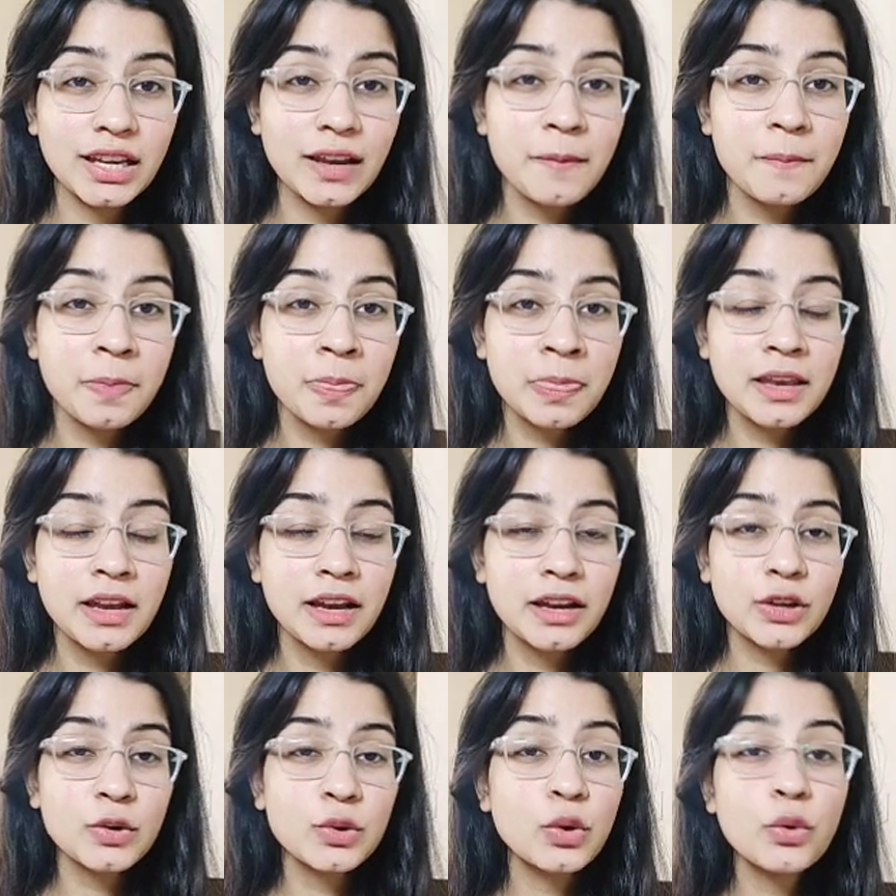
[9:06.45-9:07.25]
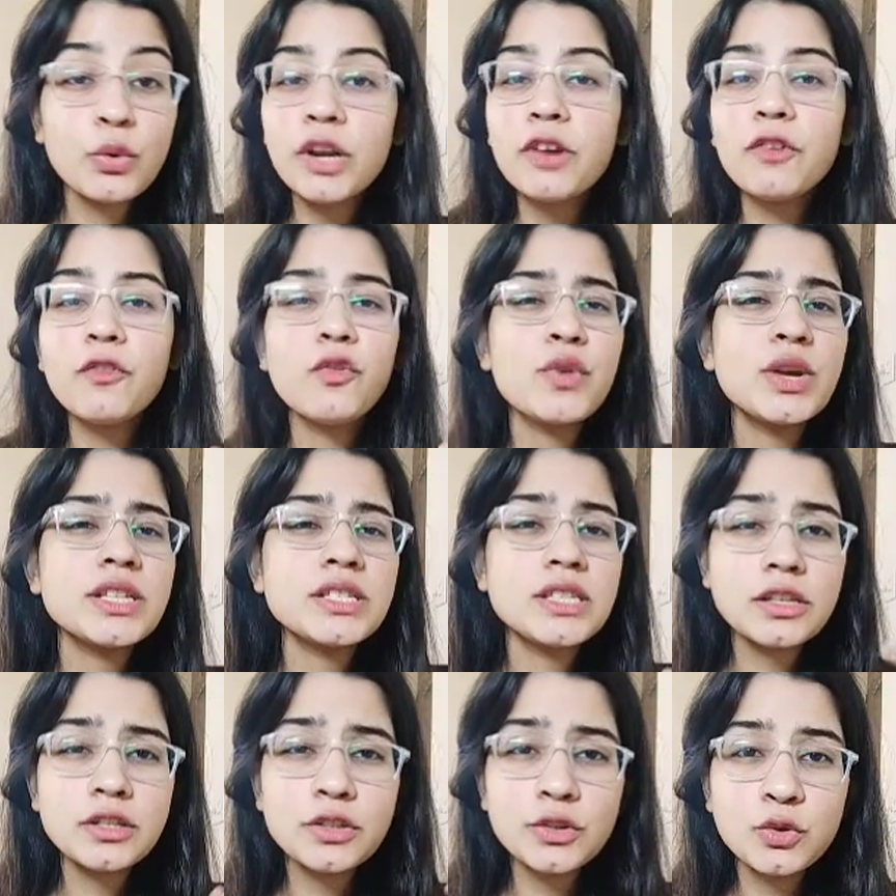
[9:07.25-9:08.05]
They,
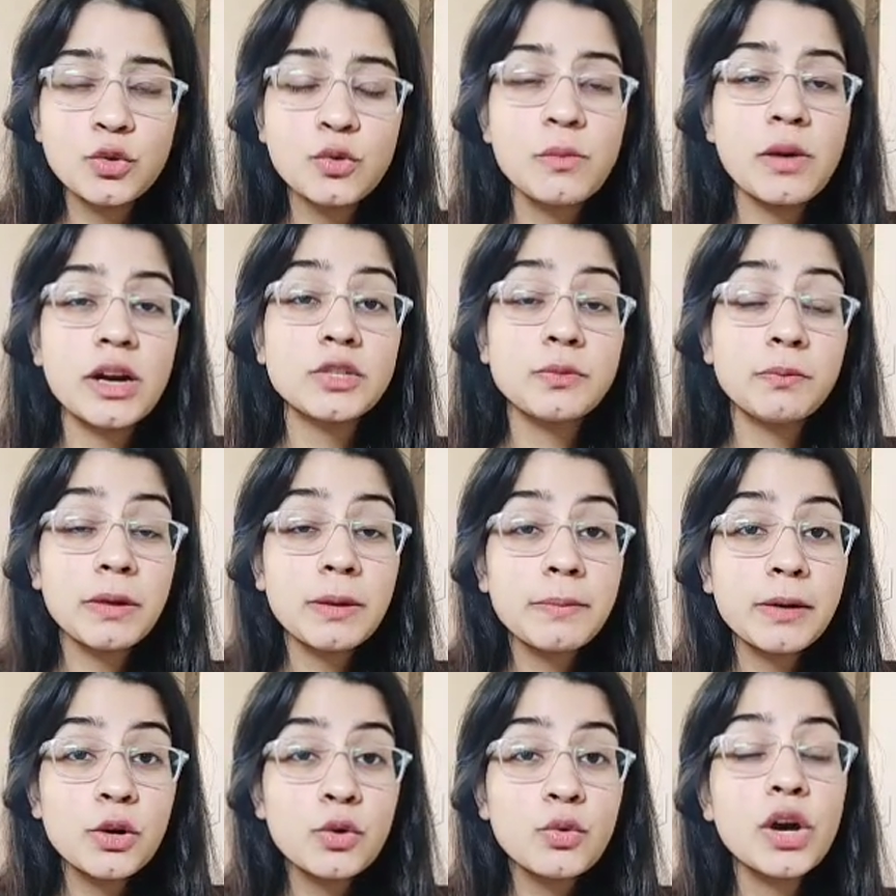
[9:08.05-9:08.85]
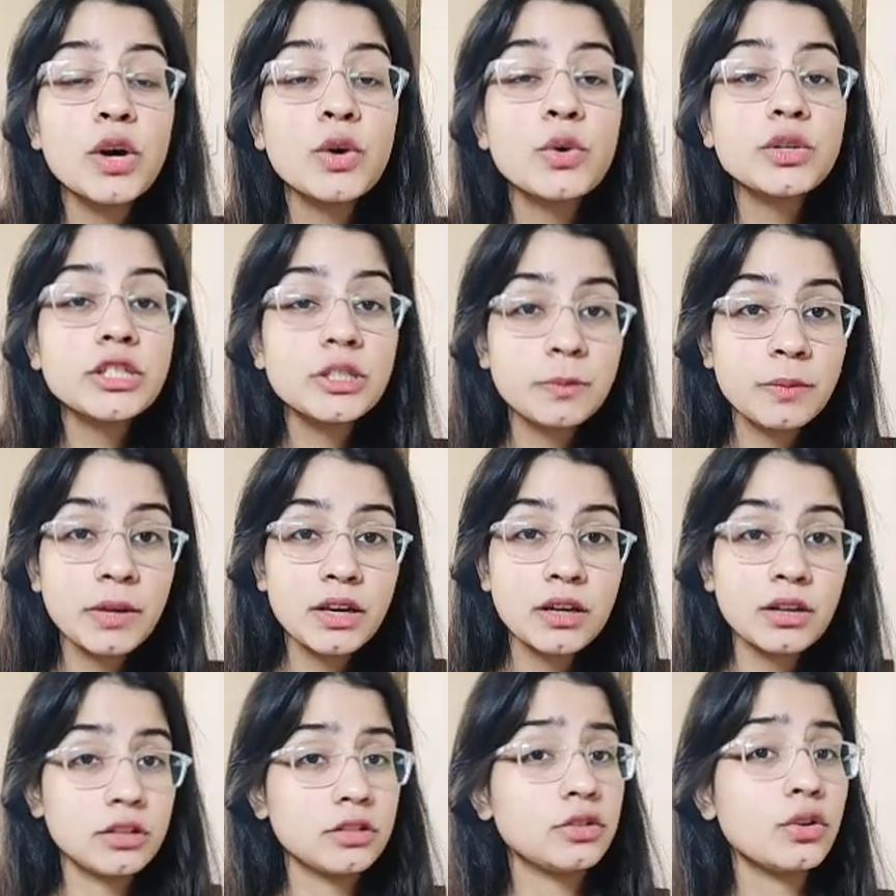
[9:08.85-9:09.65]
influence us so much. People who are
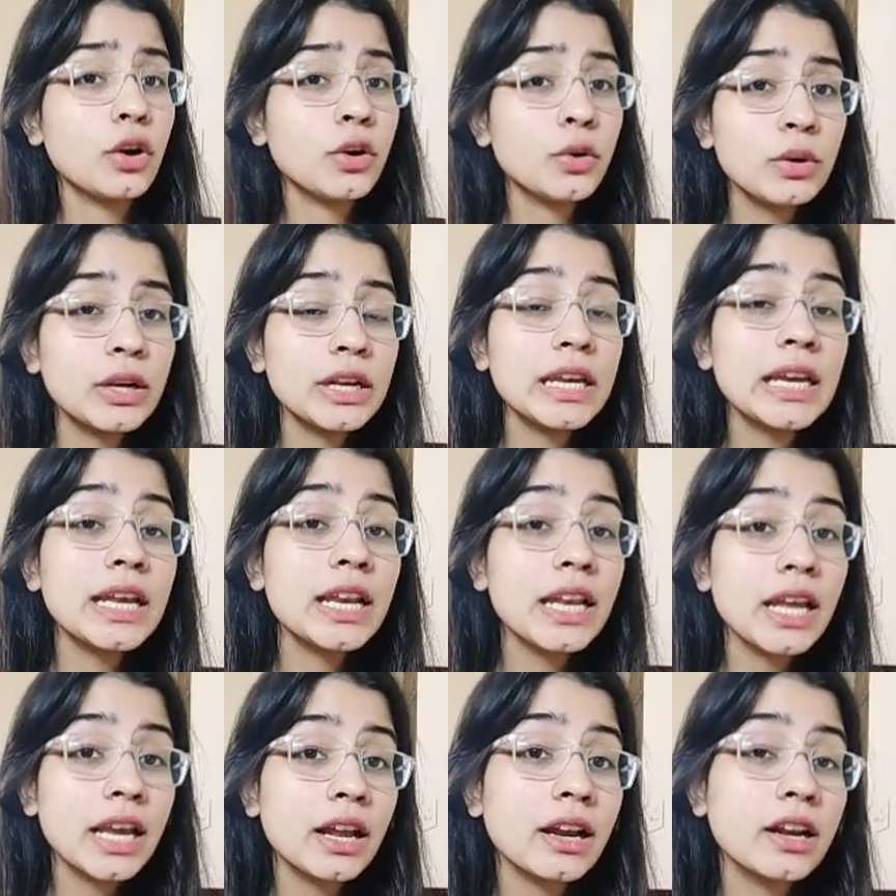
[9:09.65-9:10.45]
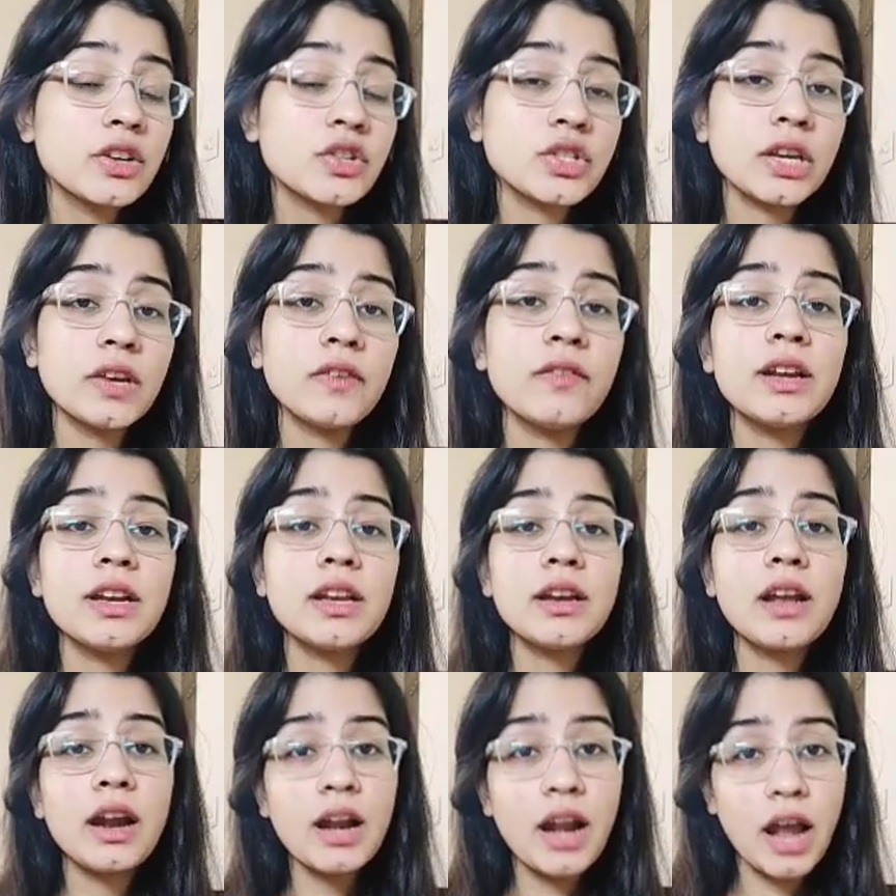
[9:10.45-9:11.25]
good speakers, not only in English,
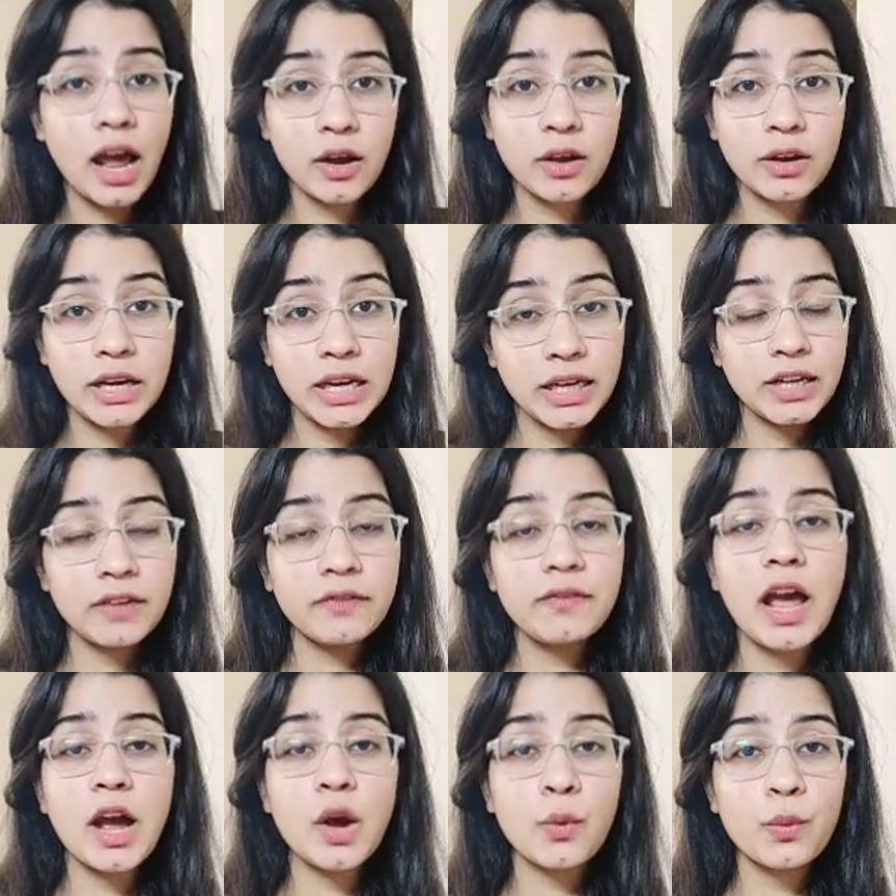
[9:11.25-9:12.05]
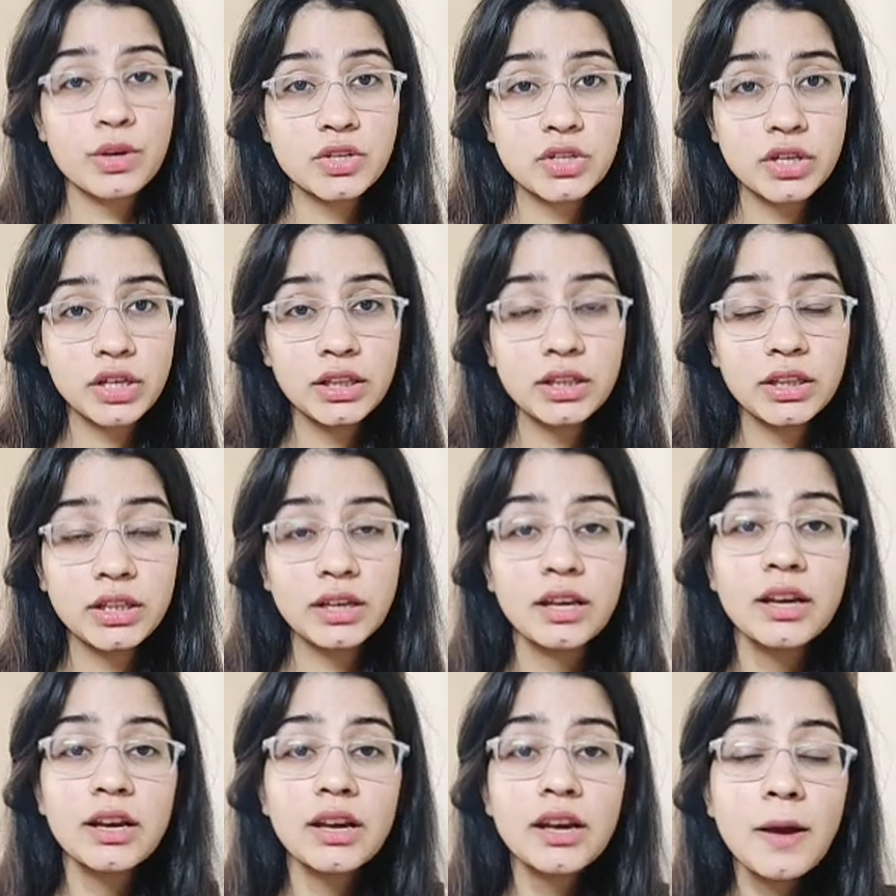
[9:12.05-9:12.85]
even in our native language,
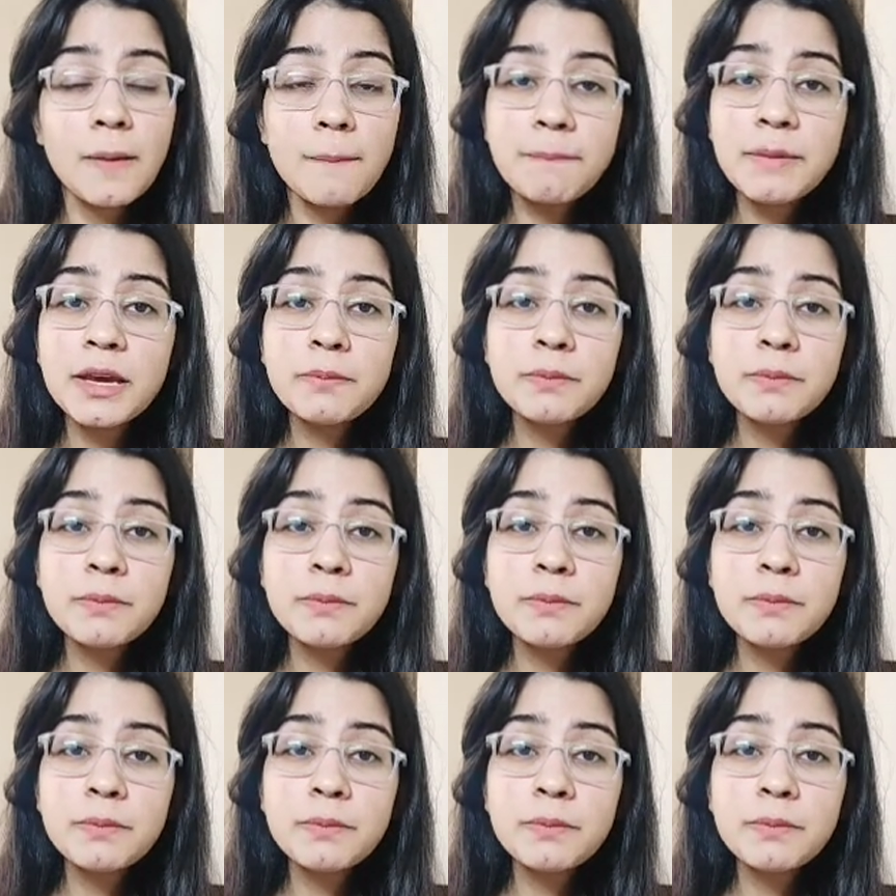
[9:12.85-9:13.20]
Hindi.